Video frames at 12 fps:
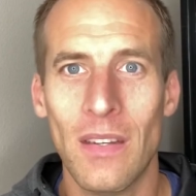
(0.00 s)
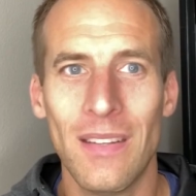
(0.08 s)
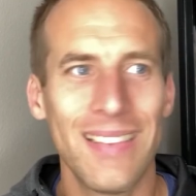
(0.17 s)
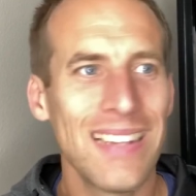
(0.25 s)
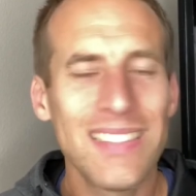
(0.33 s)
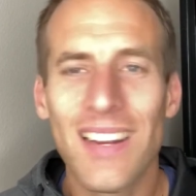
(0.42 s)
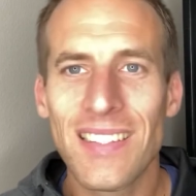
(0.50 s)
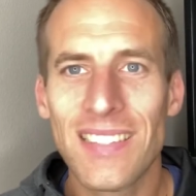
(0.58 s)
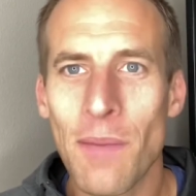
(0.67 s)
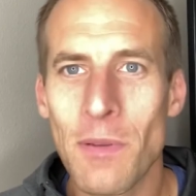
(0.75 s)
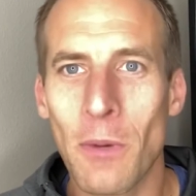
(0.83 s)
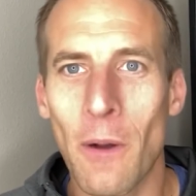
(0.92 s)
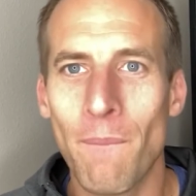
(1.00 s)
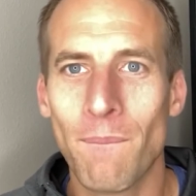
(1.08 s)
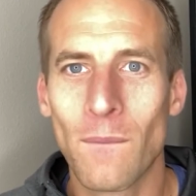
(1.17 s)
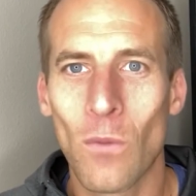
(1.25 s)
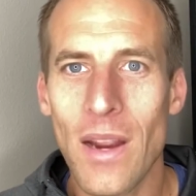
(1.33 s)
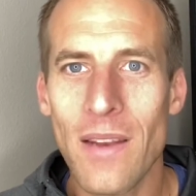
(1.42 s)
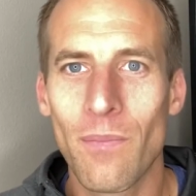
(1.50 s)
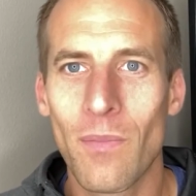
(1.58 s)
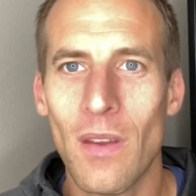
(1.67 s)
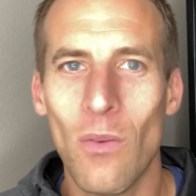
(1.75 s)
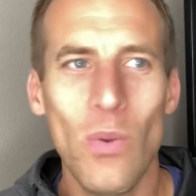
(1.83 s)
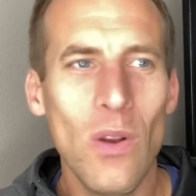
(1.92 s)
That's not acceptable, right?
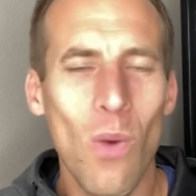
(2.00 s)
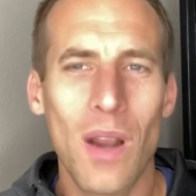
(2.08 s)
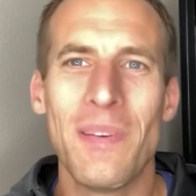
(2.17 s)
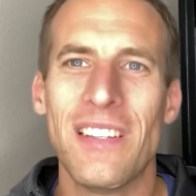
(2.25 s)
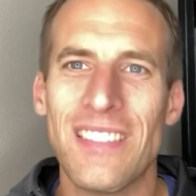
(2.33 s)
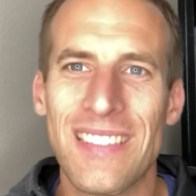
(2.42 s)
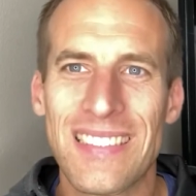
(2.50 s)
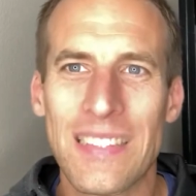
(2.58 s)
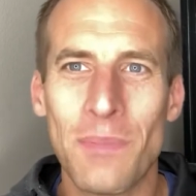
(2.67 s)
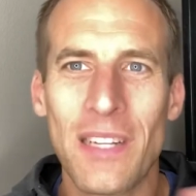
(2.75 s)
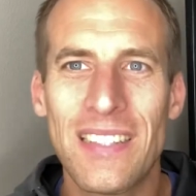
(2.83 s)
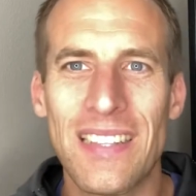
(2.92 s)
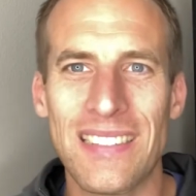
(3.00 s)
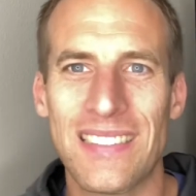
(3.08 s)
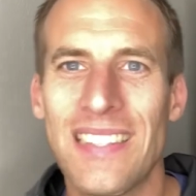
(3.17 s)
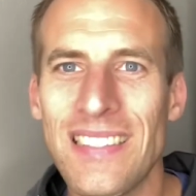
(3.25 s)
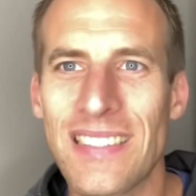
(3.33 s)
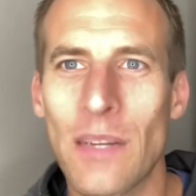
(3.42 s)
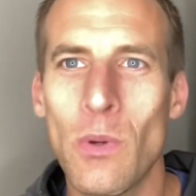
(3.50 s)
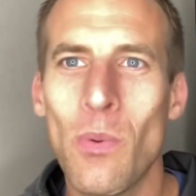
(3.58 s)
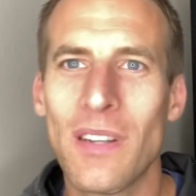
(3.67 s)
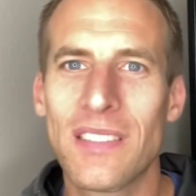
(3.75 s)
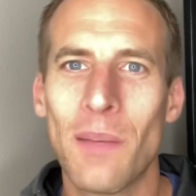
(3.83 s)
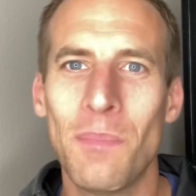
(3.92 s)
We don't wanna be subject to the system. We
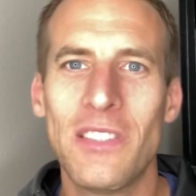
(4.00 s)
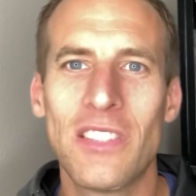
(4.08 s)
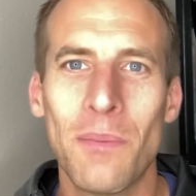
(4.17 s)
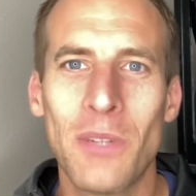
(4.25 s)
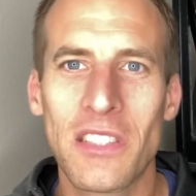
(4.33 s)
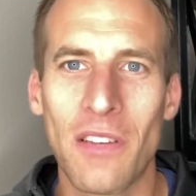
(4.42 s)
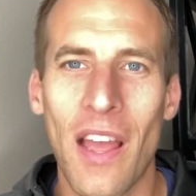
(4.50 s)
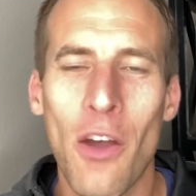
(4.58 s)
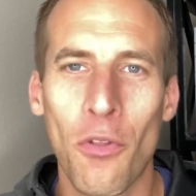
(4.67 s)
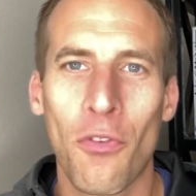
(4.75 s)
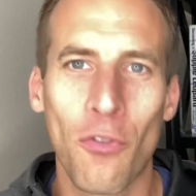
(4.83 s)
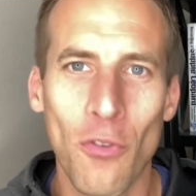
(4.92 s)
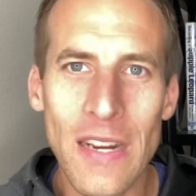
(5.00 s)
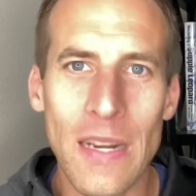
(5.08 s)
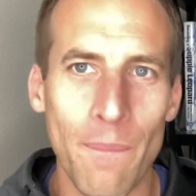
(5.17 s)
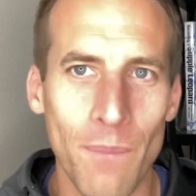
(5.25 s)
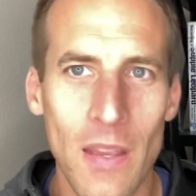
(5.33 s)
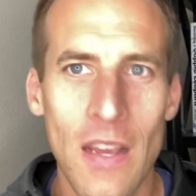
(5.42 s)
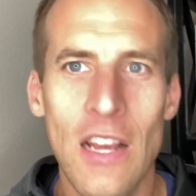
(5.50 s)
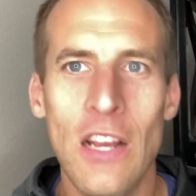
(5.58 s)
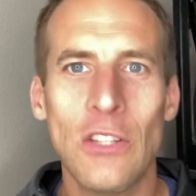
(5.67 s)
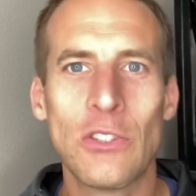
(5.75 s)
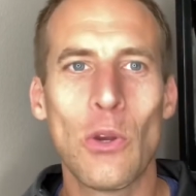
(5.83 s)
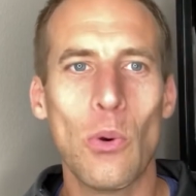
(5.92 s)
wanna be subject to health freedom.
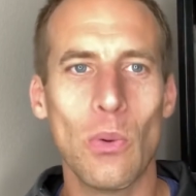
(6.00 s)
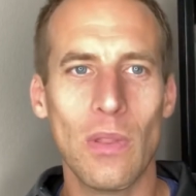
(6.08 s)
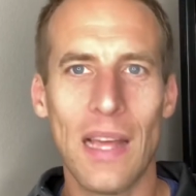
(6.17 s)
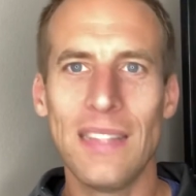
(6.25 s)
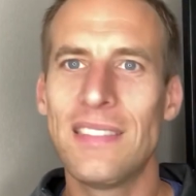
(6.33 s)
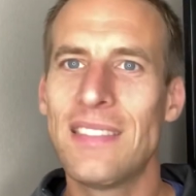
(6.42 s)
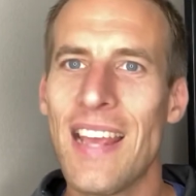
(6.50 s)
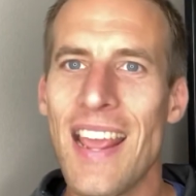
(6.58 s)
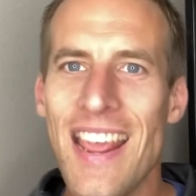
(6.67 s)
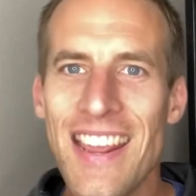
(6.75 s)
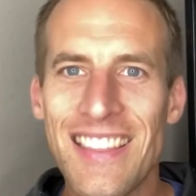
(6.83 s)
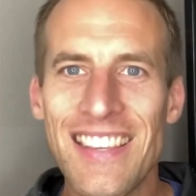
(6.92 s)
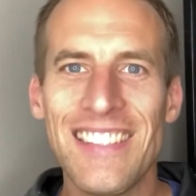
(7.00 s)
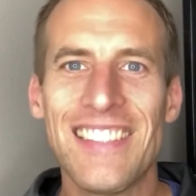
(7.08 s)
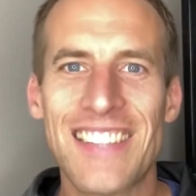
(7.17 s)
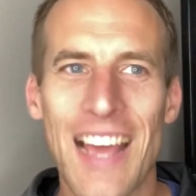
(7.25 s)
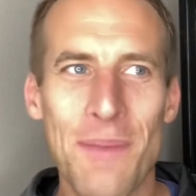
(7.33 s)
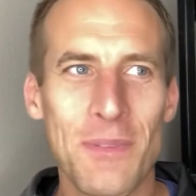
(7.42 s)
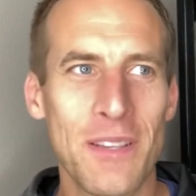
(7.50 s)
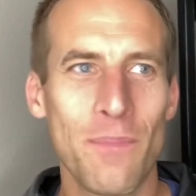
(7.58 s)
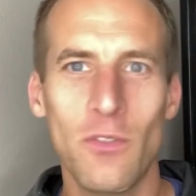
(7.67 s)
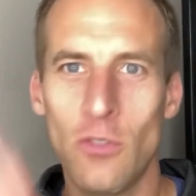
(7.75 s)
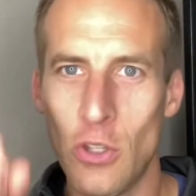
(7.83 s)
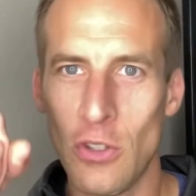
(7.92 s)
So let's take these steps,
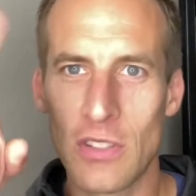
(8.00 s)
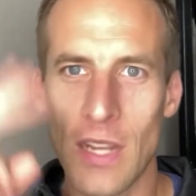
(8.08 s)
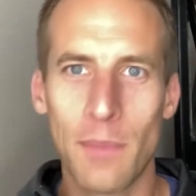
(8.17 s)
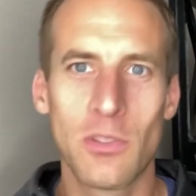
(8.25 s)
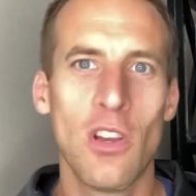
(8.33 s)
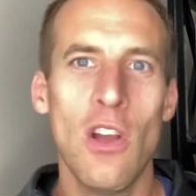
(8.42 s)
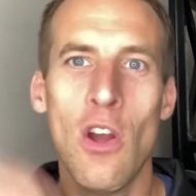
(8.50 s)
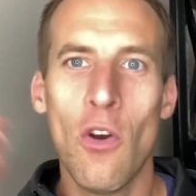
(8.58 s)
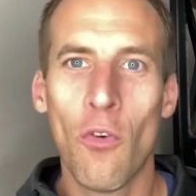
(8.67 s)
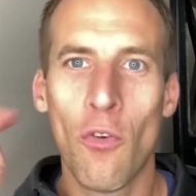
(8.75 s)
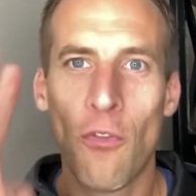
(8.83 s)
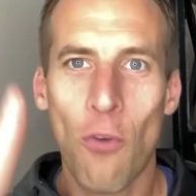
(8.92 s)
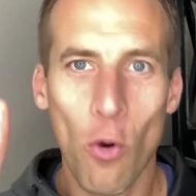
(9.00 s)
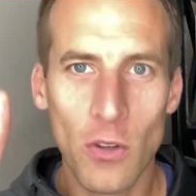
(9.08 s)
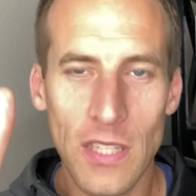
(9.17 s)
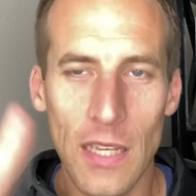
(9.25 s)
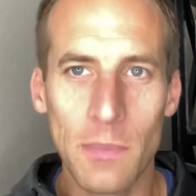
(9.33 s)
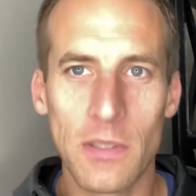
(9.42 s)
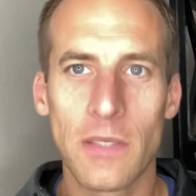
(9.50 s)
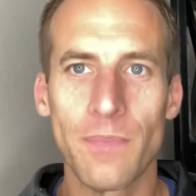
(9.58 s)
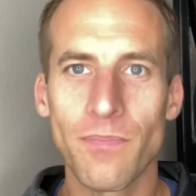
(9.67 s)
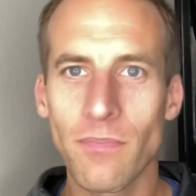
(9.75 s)
two steps, four tips,